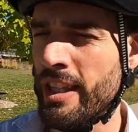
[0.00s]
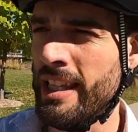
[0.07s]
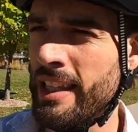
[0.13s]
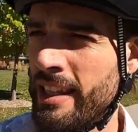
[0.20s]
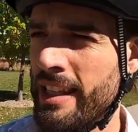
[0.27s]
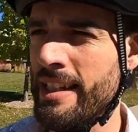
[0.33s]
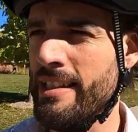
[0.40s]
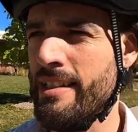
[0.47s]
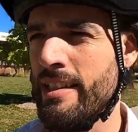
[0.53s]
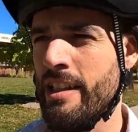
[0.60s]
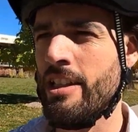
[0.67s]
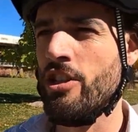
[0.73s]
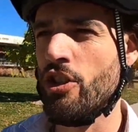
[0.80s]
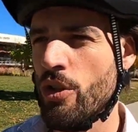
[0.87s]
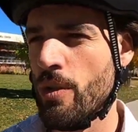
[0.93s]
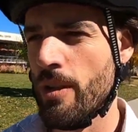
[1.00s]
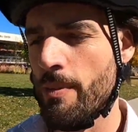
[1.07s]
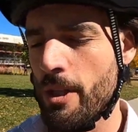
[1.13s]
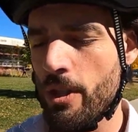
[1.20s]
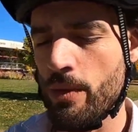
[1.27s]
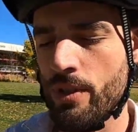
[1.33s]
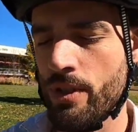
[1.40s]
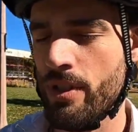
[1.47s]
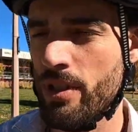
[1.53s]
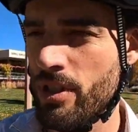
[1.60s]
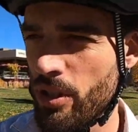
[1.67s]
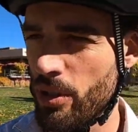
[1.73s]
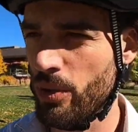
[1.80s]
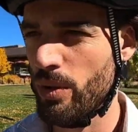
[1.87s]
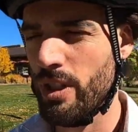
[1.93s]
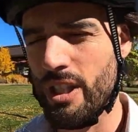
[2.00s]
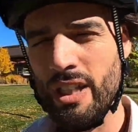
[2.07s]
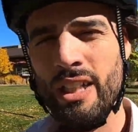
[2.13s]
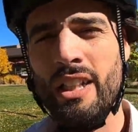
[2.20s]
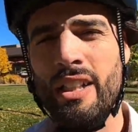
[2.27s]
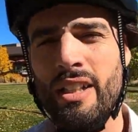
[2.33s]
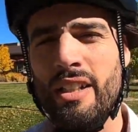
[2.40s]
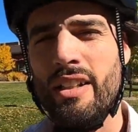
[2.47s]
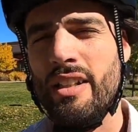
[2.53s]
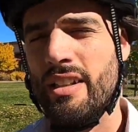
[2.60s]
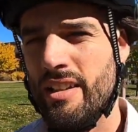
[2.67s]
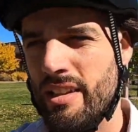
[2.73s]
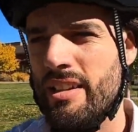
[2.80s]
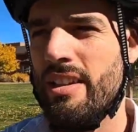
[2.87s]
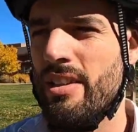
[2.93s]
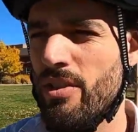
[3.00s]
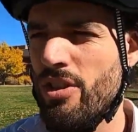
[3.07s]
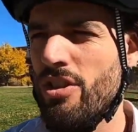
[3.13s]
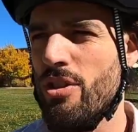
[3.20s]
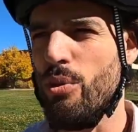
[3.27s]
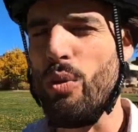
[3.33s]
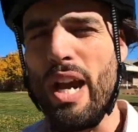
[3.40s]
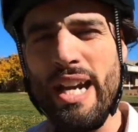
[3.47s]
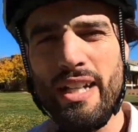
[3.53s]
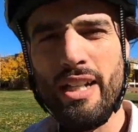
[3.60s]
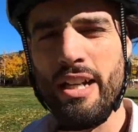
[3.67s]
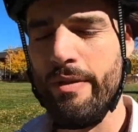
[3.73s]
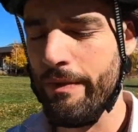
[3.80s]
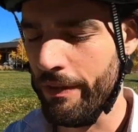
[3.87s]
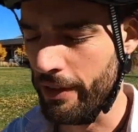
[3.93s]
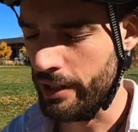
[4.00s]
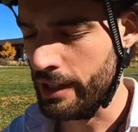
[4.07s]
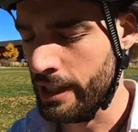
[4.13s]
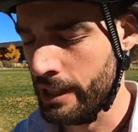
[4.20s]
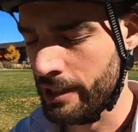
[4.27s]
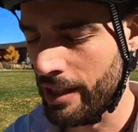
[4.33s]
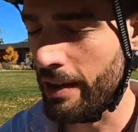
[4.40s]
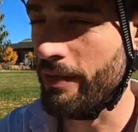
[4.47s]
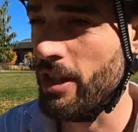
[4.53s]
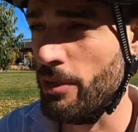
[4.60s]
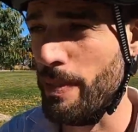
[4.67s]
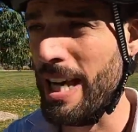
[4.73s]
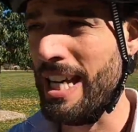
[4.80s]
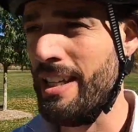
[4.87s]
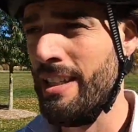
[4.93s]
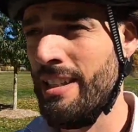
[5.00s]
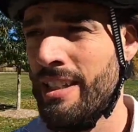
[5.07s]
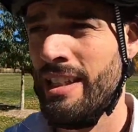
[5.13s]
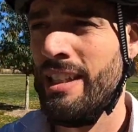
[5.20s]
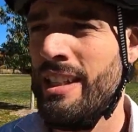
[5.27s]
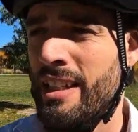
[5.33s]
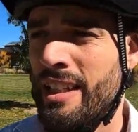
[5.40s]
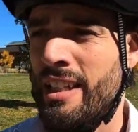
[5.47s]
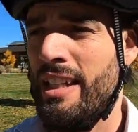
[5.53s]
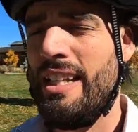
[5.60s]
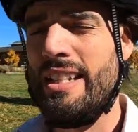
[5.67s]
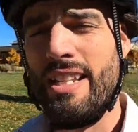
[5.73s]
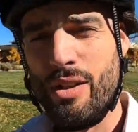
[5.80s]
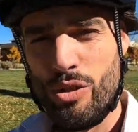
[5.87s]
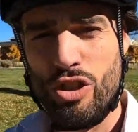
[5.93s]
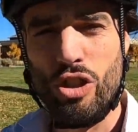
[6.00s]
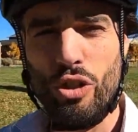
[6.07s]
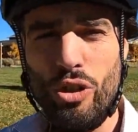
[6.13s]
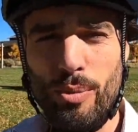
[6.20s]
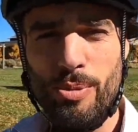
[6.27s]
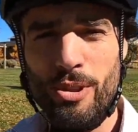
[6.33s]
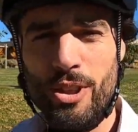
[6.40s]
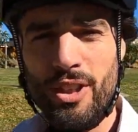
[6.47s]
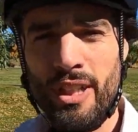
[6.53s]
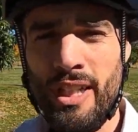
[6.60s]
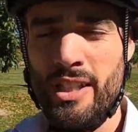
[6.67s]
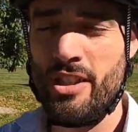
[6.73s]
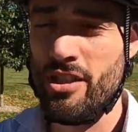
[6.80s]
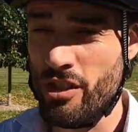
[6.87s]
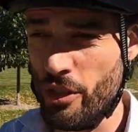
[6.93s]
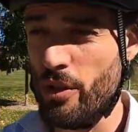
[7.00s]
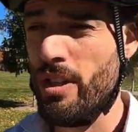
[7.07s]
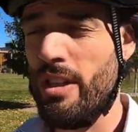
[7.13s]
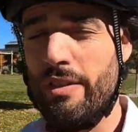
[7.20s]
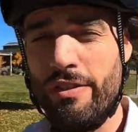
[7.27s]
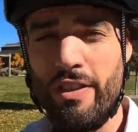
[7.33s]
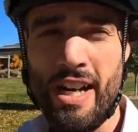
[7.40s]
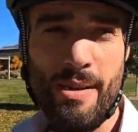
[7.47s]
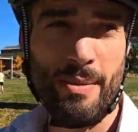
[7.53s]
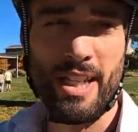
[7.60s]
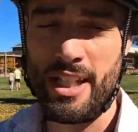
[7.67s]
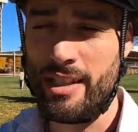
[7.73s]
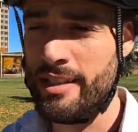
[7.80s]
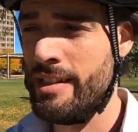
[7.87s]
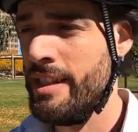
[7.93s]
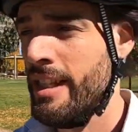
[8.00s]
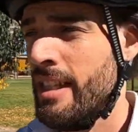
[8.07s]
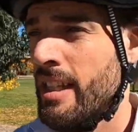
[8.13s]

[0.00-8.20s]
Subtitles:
thing that contributes to just the ride comfort of this bike is how durable and sturdy the frame is.